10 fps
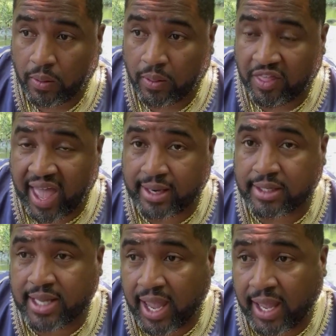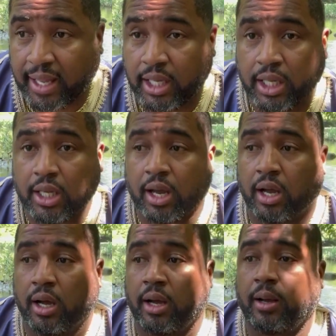that day,
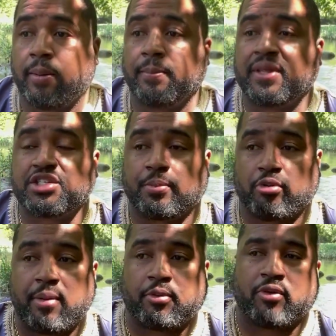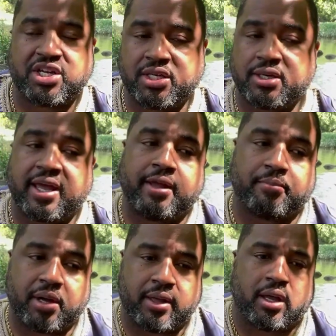that's the preparation day,
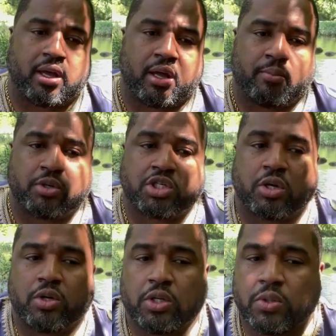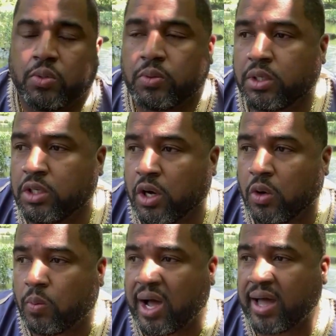but I'm going to show you, you know,
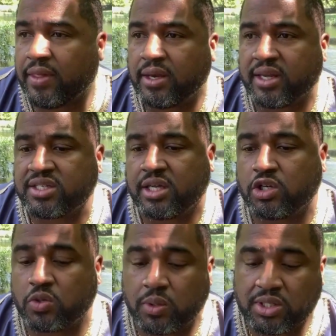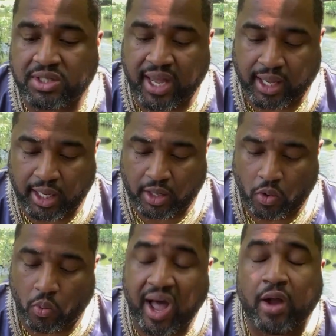why the next day, the 22nd,
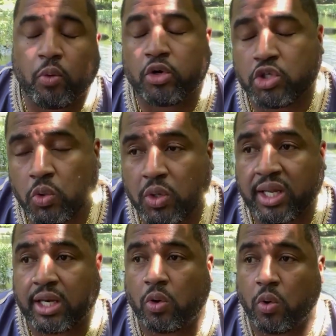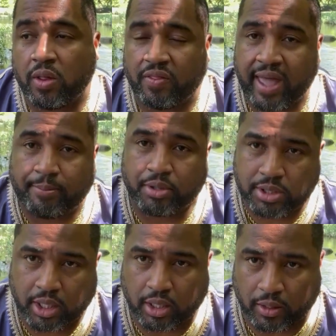why we're doing it on that
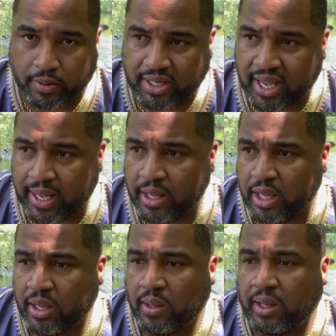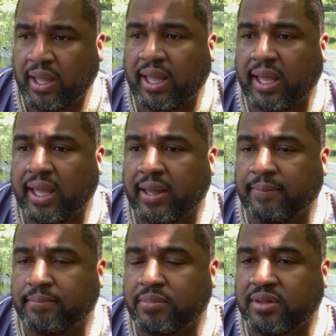particular day.
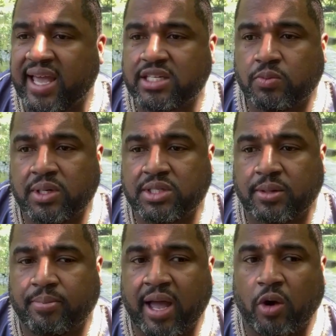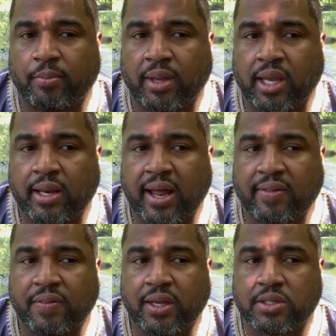And that's what it's about, man. I
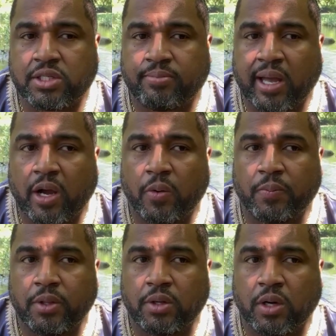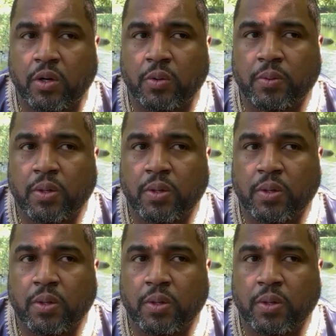think it's about, you know,